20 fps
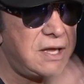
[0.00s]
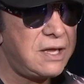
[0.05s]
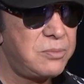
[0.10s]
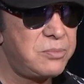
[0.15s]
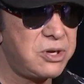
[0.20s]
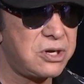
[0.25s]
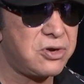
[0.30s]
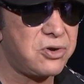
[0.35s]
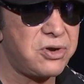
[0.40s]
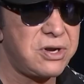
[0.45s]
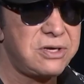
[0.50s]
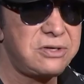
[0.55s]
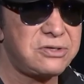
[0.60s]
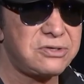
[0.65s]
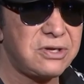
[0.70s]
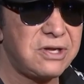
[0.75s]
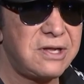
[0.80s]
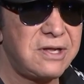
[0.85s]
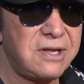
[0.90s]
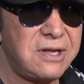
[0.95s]

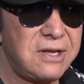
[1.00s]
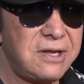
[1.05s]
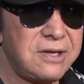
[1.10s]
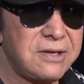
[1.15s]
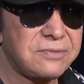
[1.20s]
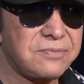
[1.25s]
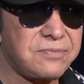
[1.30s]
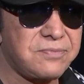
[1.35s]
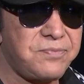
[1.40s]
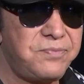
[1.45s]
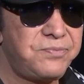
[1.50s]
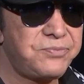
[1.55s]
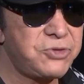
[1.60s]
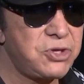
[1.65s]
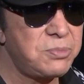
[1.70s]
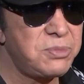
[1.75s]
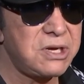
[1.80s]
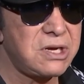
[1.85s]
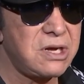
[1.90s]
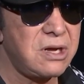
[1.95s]
immigrant,
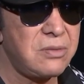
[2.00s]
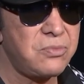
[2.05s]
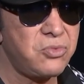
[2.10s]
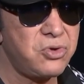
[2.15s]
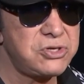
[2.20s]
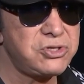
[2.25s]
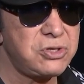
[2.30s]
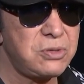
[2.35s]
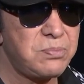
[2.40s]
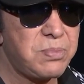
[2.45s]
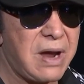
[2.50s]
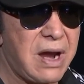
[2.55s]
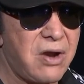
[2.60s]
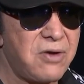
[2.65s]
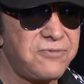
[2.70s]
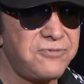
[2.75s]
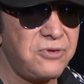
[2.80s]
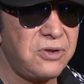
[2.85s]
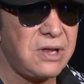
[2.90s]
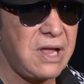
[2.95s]
to become rich and
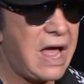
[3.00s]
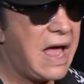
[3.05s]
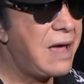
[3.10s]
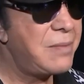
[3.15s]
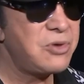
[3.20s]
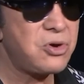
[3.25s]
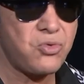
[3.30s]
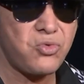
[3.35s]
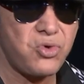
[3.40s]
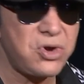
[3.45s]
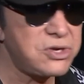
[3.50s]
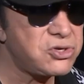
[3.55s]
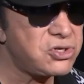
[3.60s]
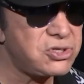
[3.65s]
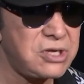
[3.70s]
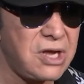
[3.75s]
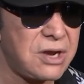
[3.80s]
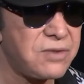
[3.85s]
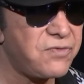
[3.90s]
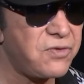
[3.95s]
powerful. I'm a rich
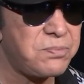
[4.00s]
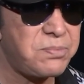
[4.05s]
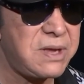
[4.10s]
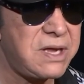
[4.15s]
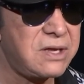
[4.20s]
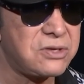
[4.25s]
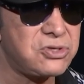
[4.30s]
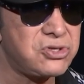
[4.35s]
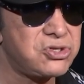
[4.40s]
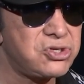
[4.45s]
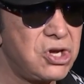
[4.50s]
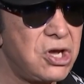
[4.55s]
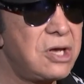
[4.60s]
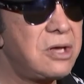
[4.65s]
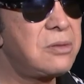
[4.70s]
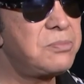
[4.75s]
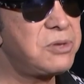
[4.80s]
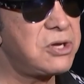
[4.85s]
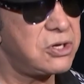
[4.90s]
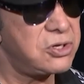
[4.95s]
son of a bitch,
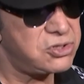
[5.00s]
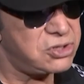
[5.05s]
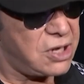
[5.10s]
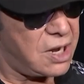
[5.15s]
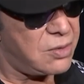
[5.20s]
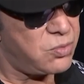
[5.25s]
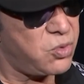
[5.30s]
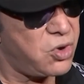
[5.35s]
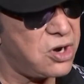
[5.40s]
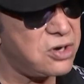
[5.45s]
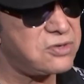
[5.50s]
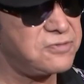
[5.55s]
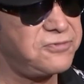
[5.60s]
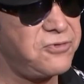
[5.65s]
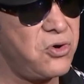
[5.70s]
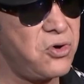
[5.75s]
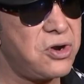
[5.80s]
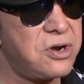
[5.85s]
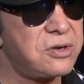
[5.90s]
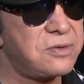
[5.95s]
because I worked
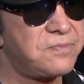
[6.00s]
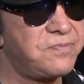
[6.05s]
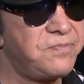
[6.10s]
for it.